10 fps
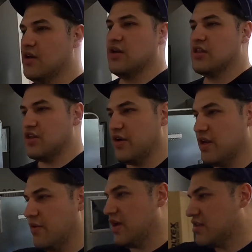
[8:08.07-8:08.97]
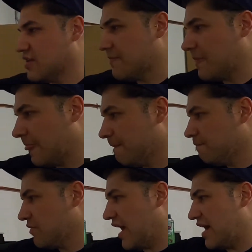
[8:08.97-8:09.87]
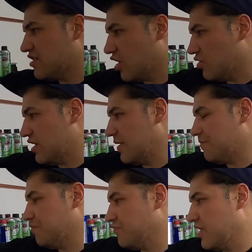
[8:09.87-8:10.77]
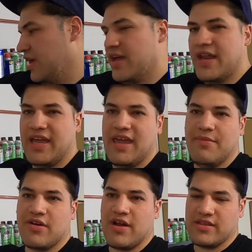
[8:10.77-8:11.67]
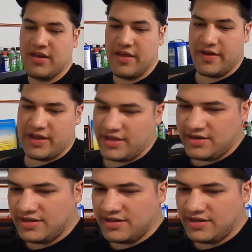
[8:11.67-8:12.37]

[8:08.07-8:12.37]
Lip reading: So anyways, I sold it and I came across another gun